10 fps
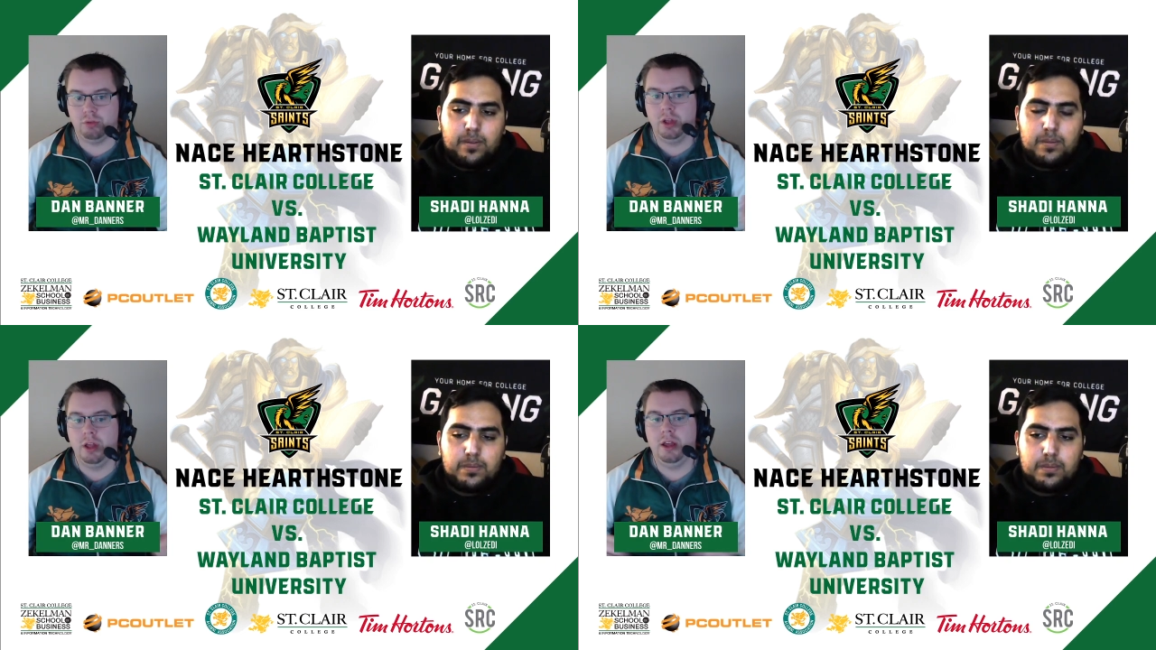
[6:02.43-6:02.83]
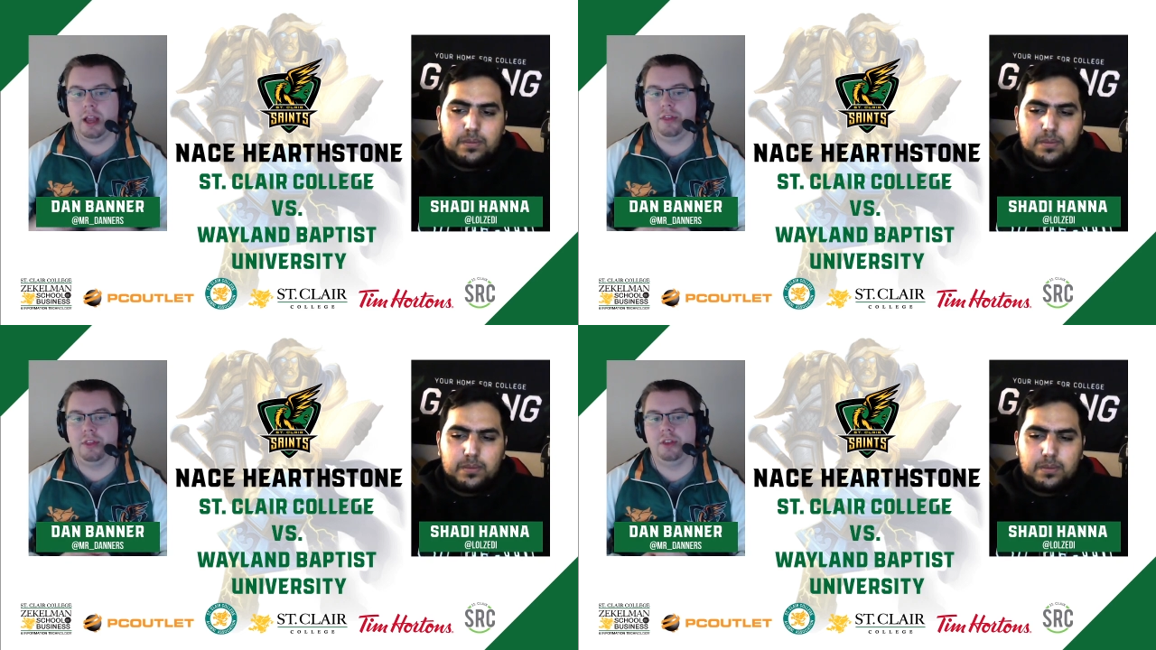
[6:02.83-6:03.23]
Speaker 1: and
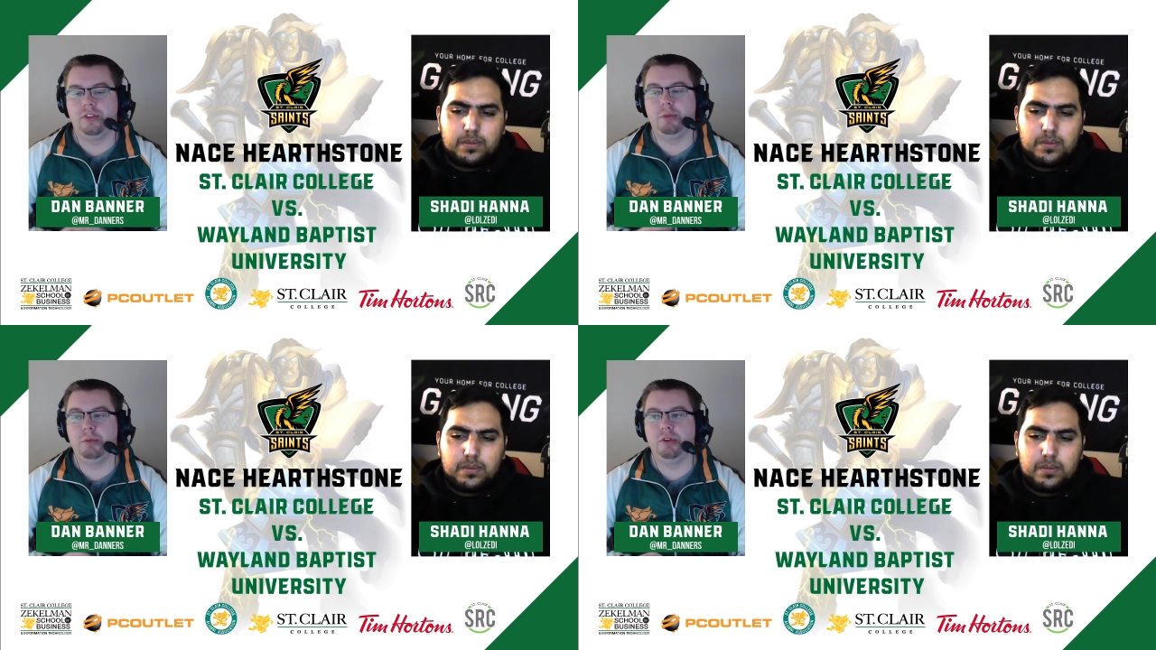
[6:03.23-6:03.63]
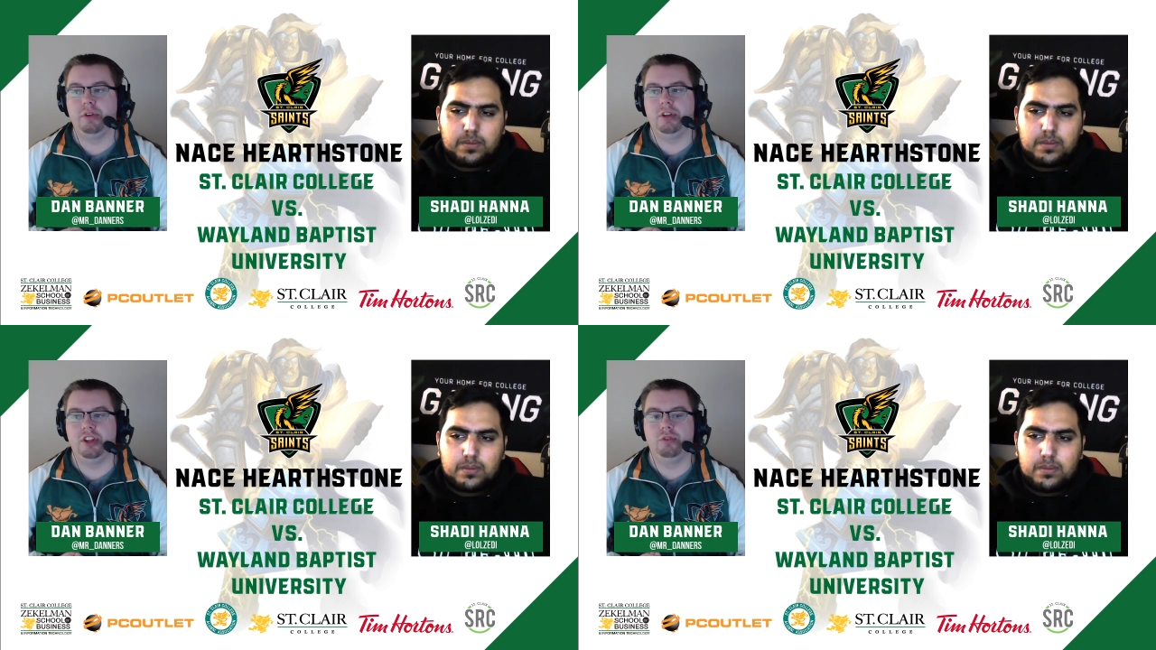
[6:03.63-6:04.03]
then
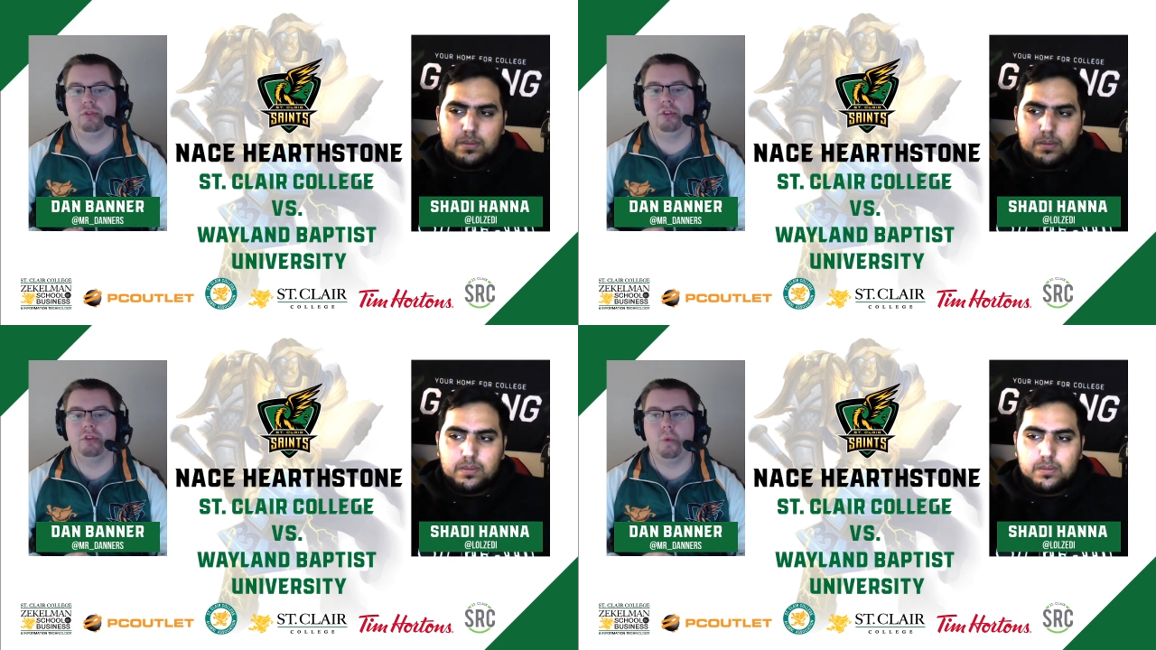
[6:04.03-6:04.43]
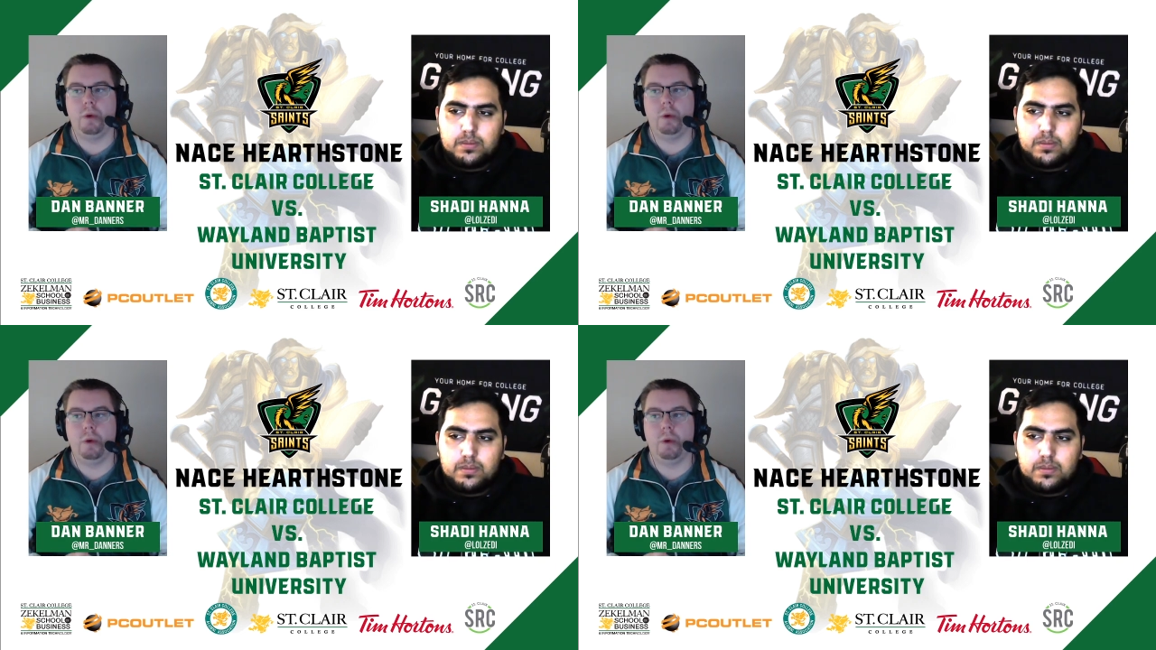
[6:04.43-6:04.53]
WBU took away the